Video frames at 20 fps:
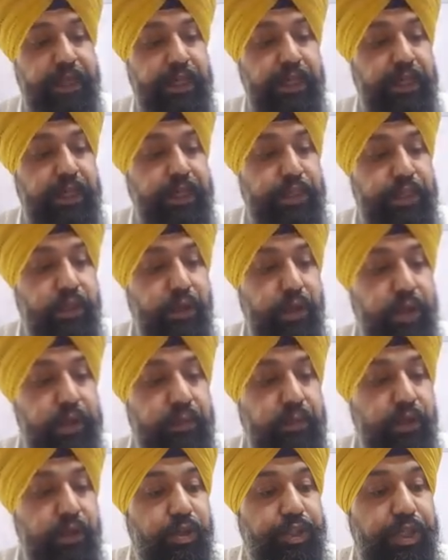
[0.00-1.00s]
So
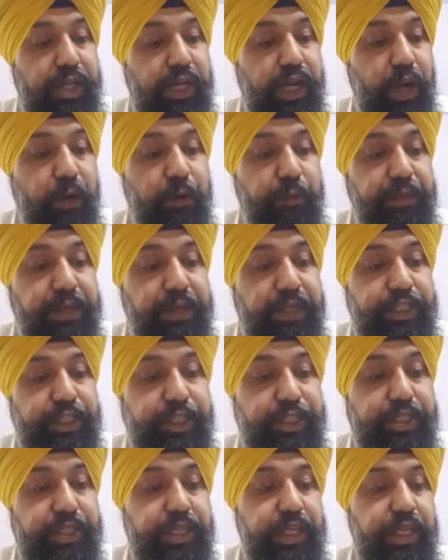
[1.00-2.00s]
emotional
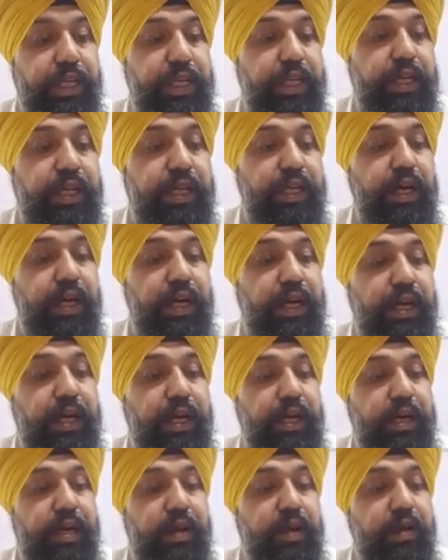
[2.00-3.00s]
outbursts
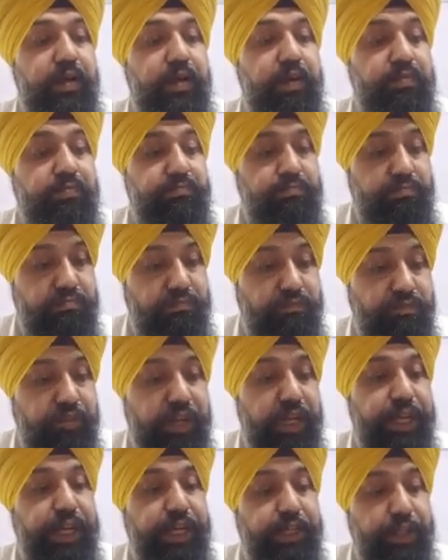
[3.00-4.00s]

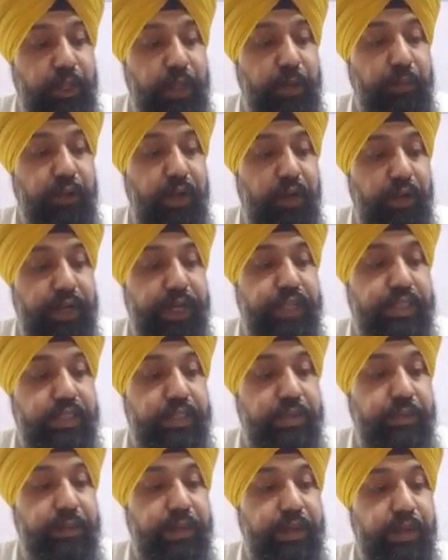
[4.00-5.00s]
will hinder the progress
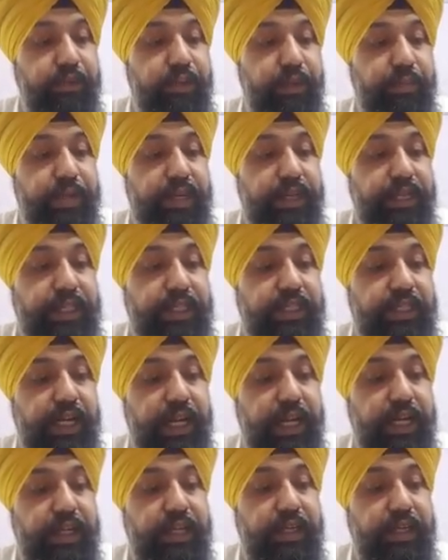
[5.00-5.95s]
of the meetings, and it